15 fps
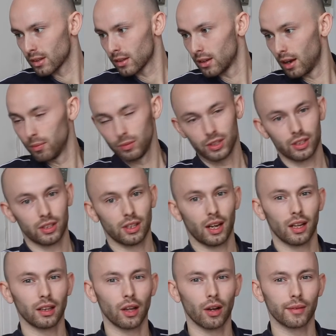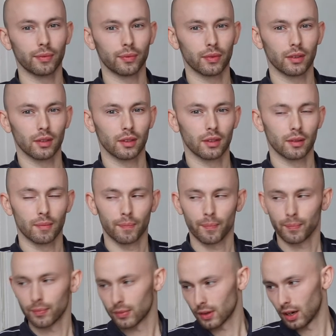And we see that a lot.
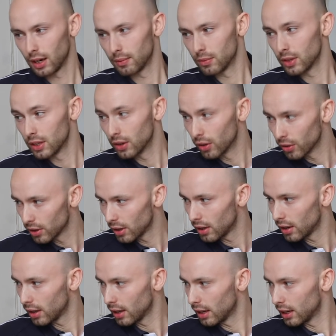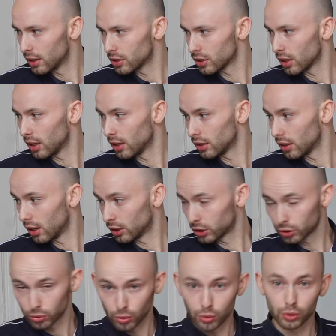The other is a
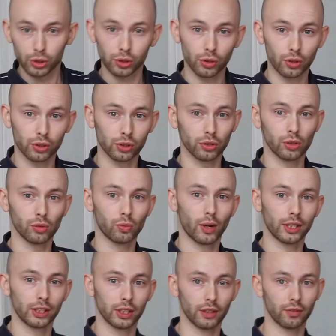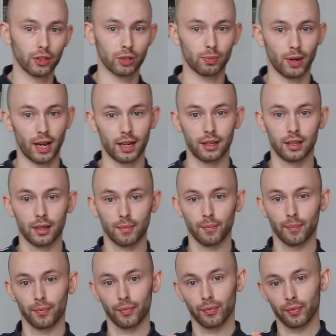true structural wedging of the spine,
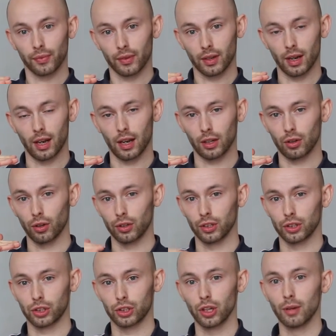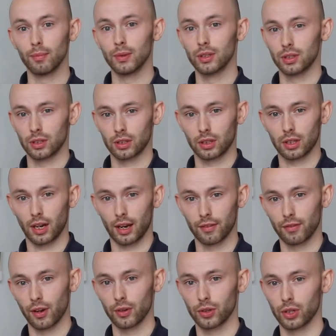called a Sherman's
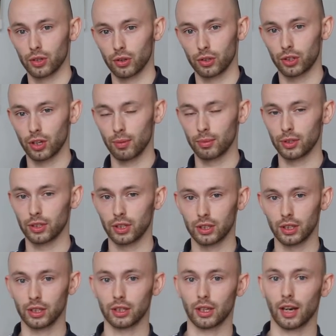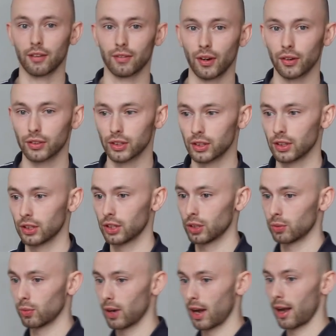kyphosis, or Sherman's disease kyphosis. This
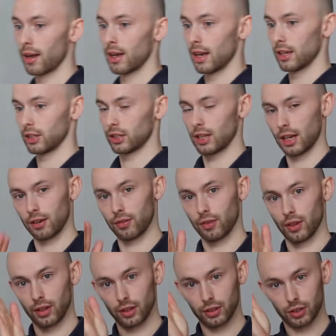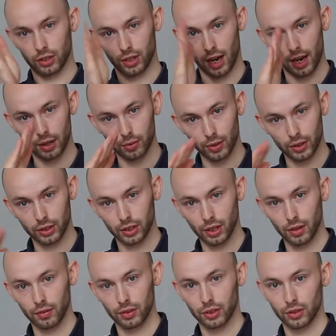is where instead of the sideways
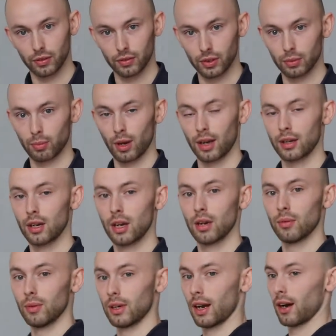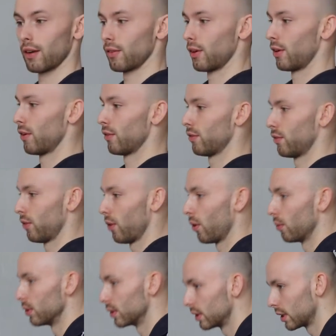curvature of the spine, we now have a
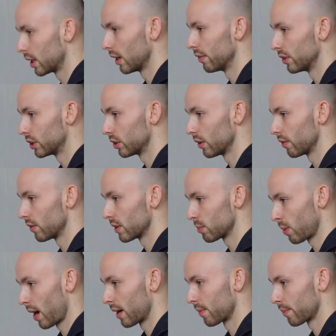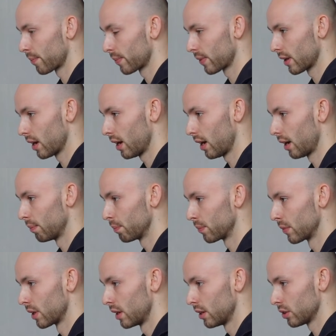forward curvature of the spine.
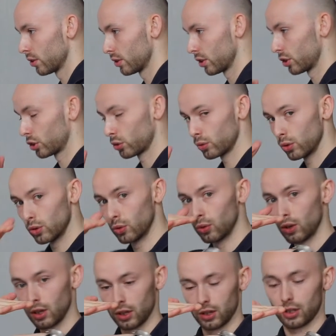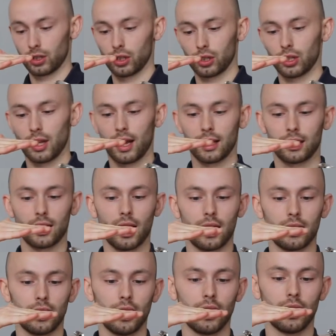So it's a true, just like
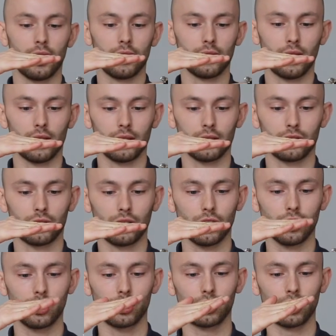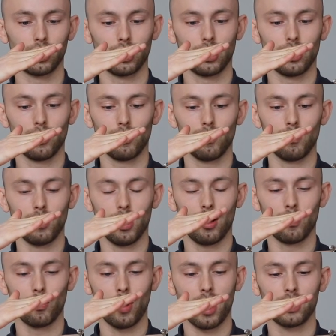that cheese
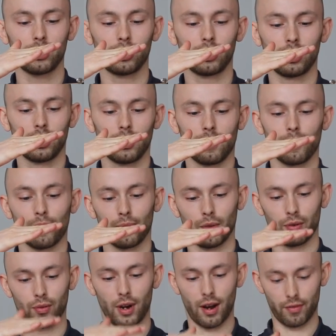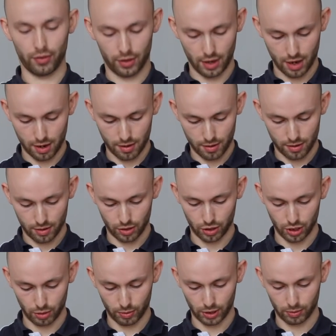wedge, but rather than the
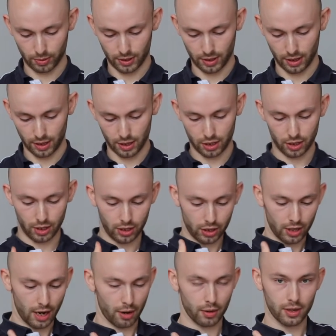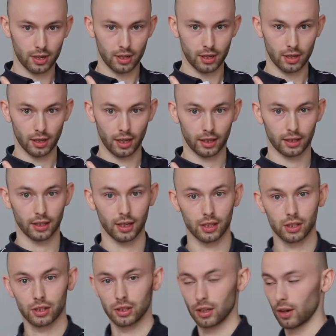cheese wedge being like this, it's now like this.
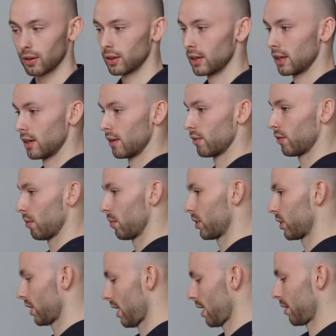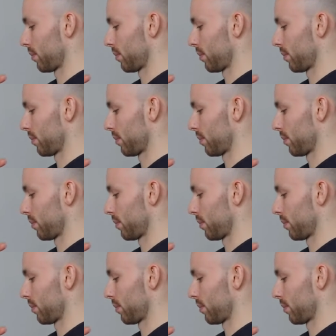So from the side,